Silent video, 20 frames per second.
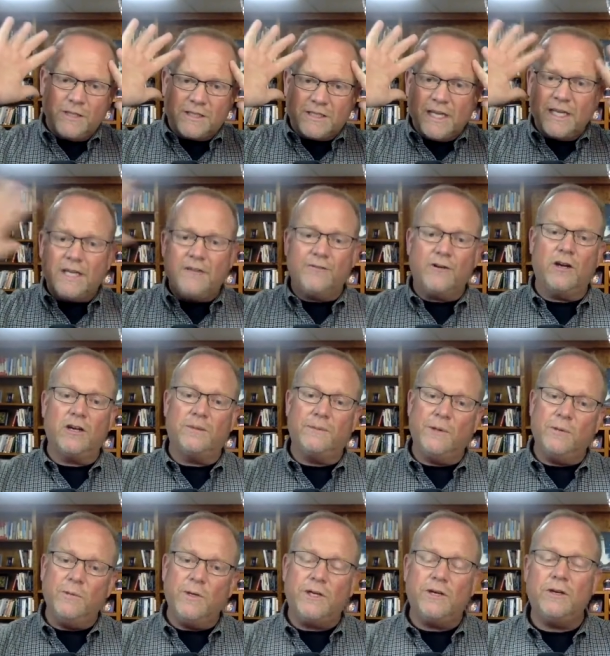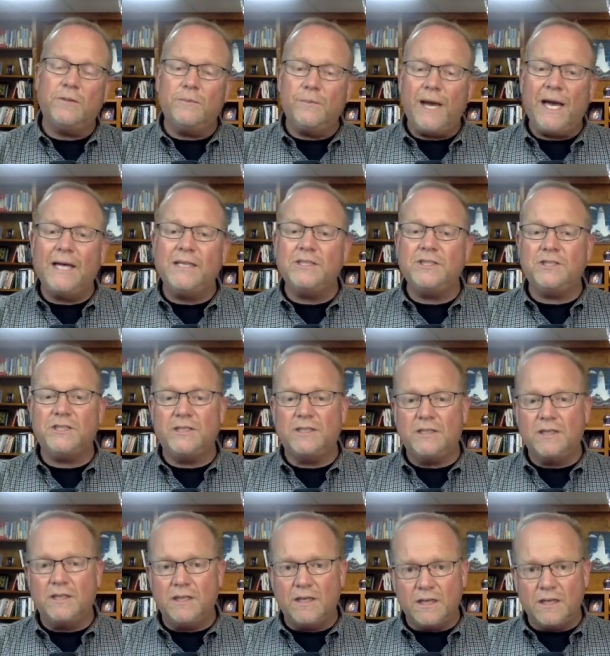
sake of argument, we could imagine